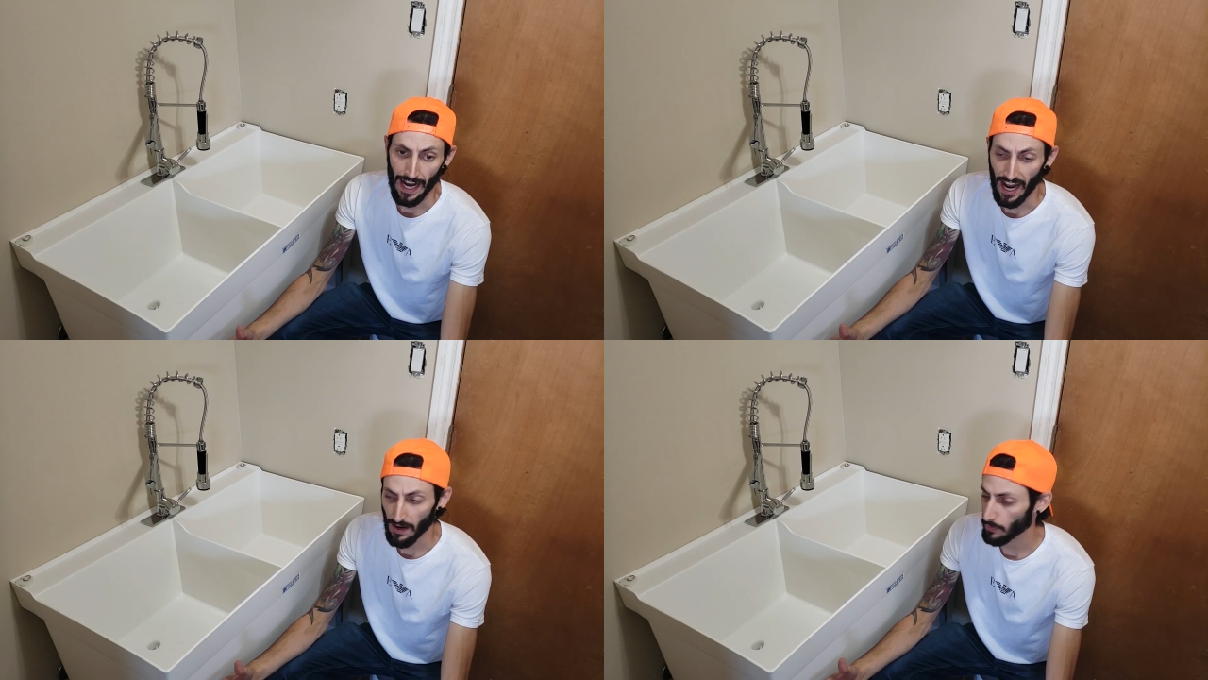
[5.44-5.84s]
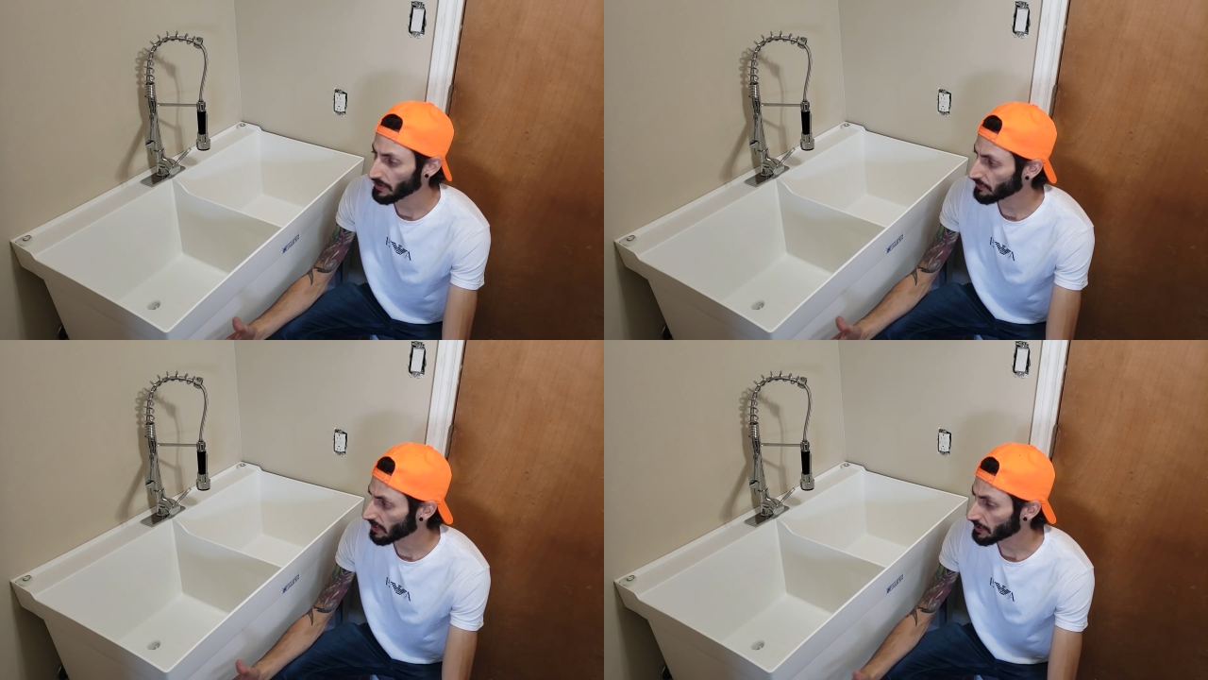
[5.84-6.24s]
I
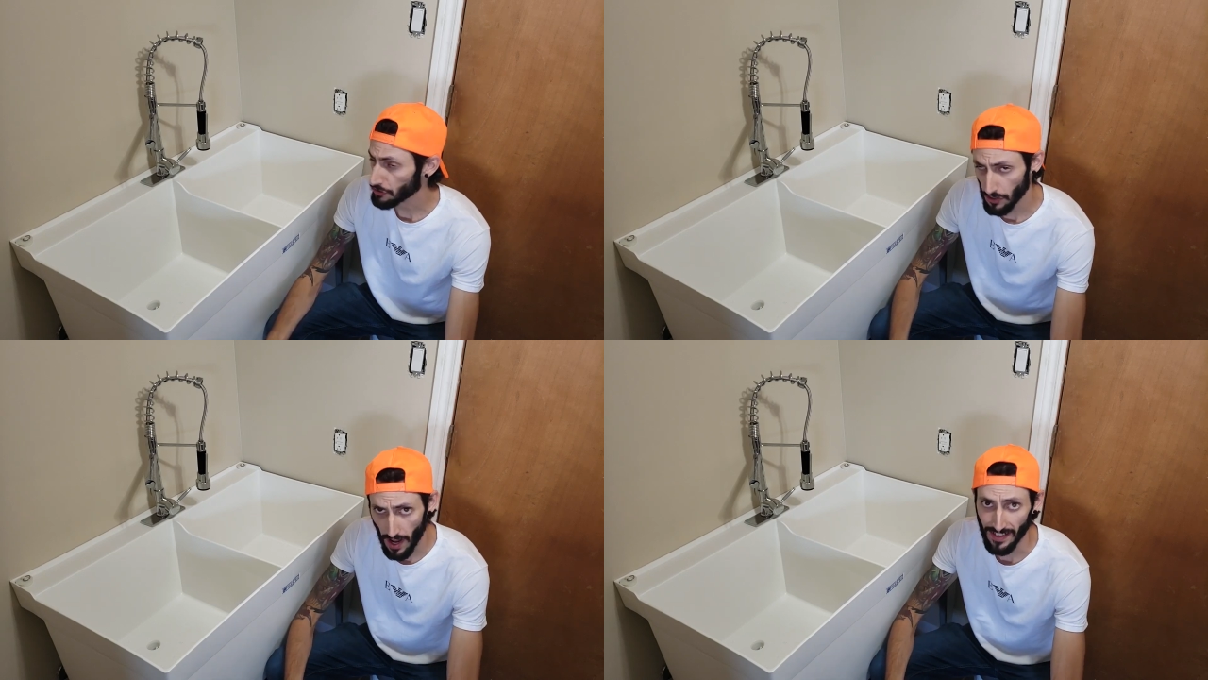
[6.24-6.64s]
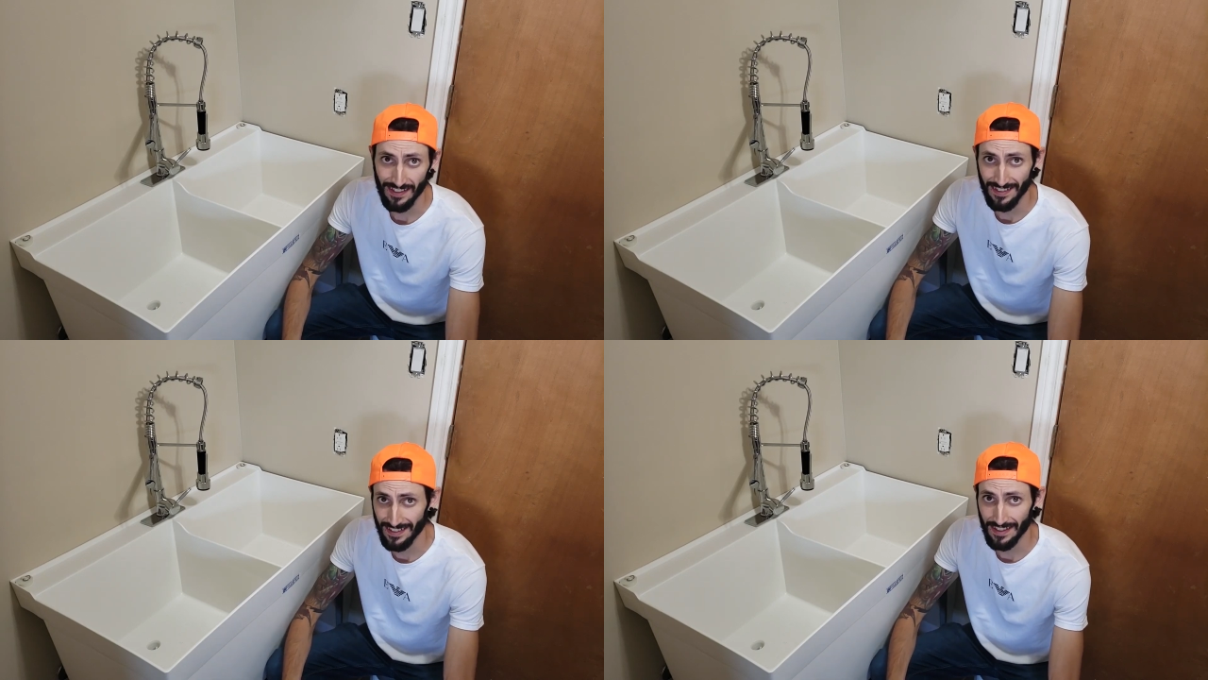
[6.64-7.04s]
was shocked
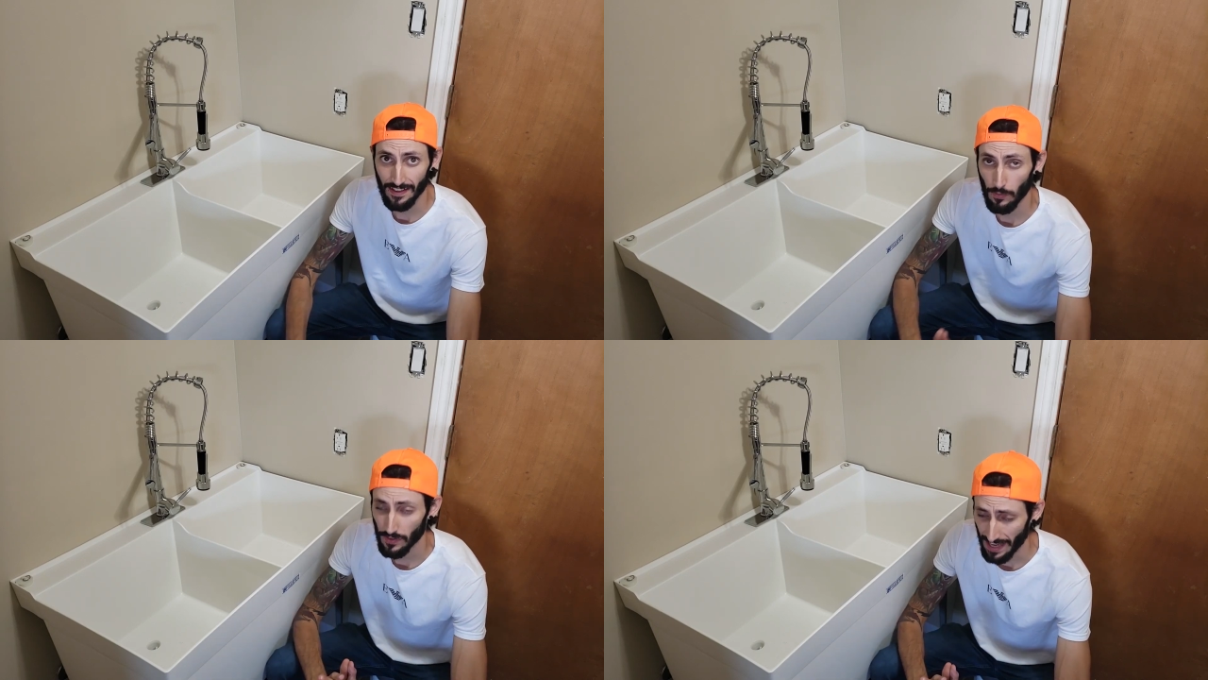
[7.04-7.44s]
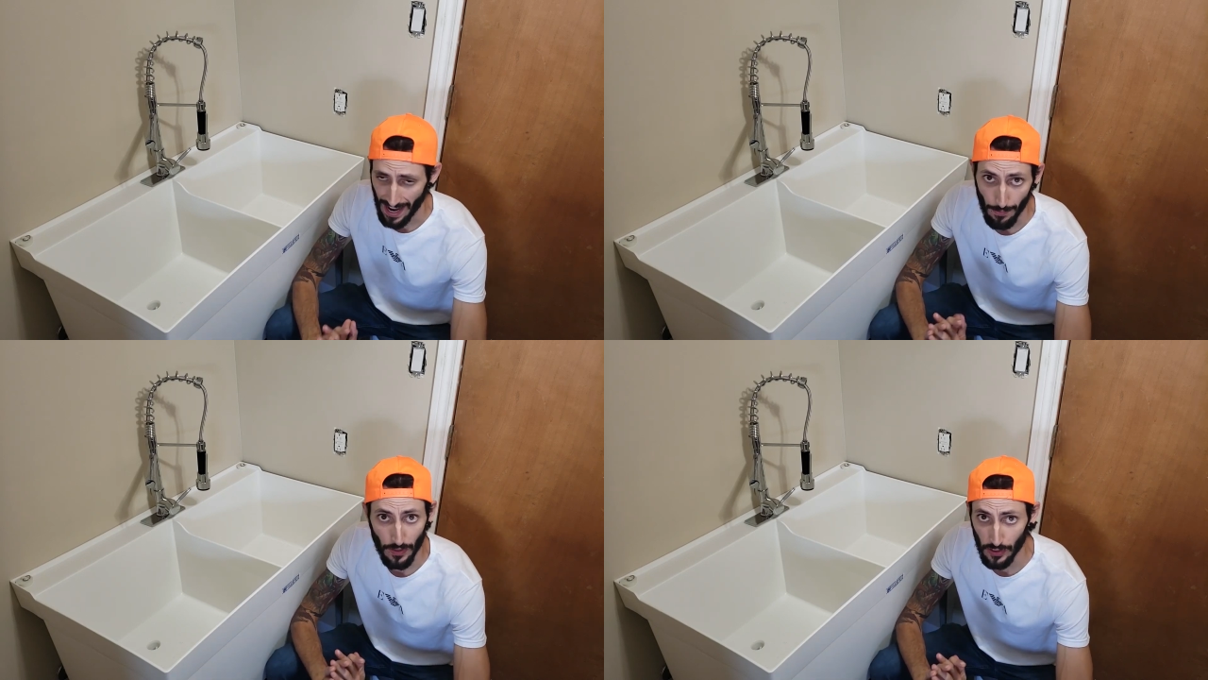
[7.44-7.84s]
to see that there was
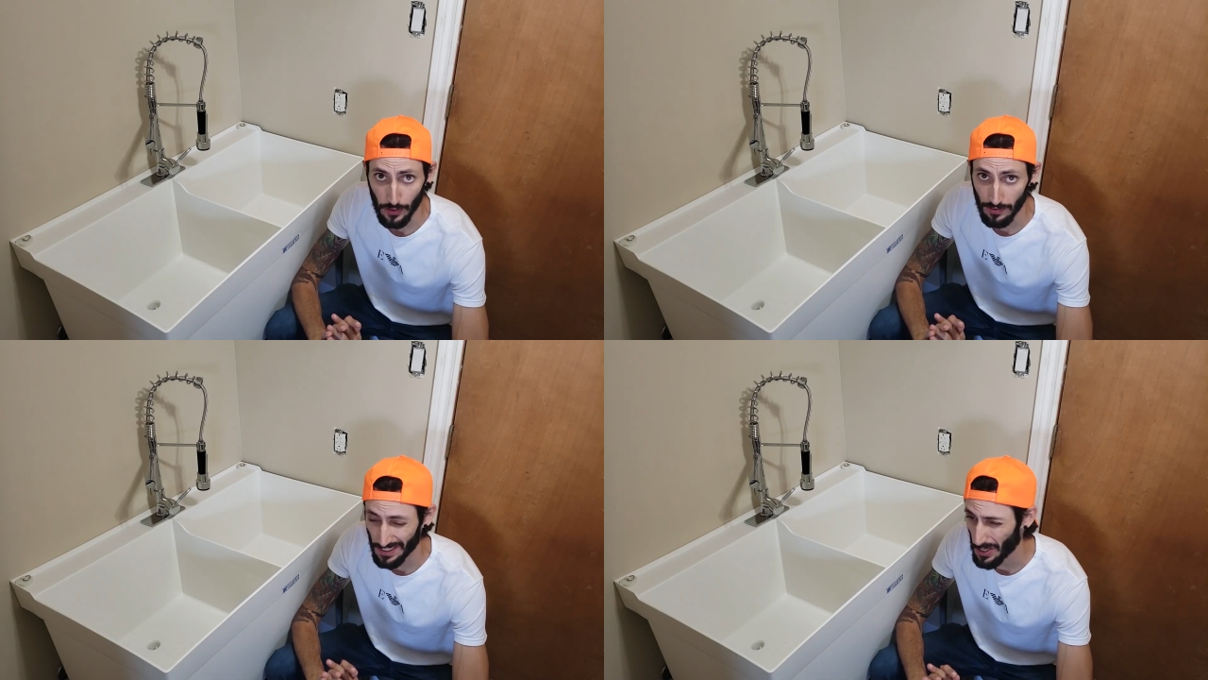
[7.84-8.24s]
absolutely